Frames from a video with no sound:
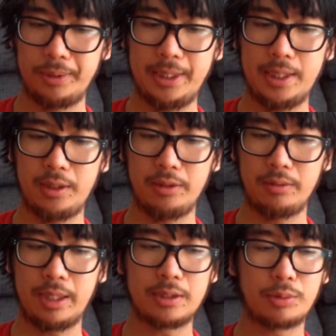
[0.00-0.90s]
yeah, you
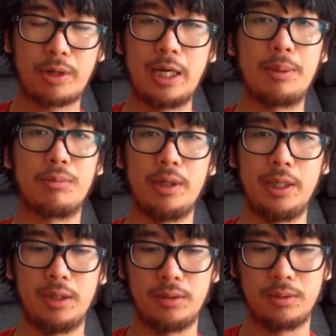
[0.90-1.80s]
know, that's where I am right
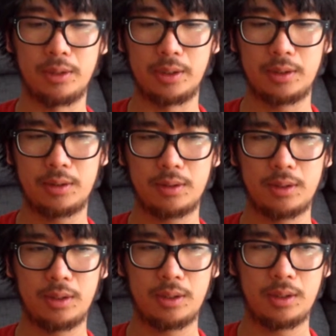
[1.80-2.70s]
now.
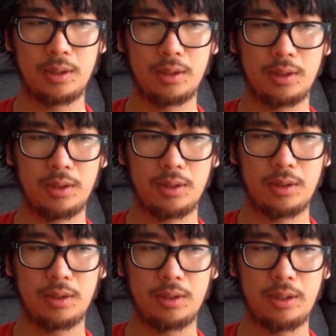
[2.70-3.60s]
Like,
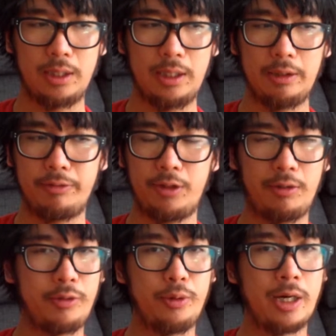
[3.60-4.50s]

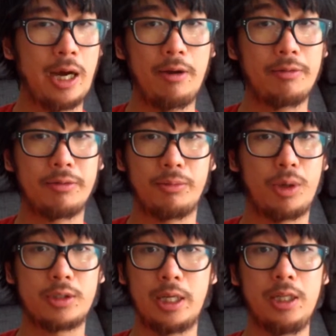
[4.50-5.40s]
if you have
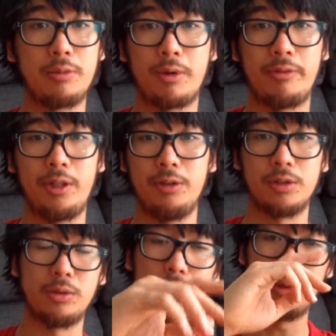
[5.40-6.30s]
watched any of my
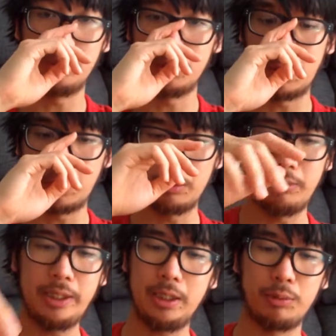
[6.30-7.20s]
videos at all, you know, I
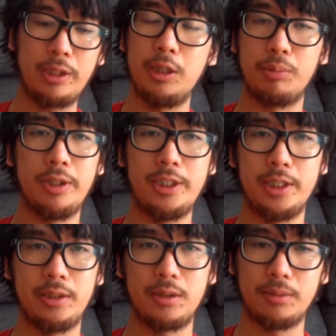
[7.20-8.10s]
really
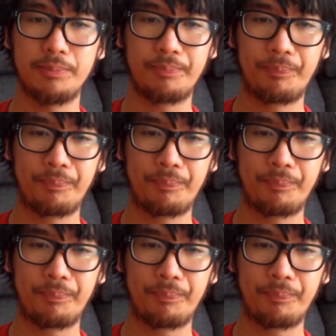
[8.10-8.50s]
appreciate it.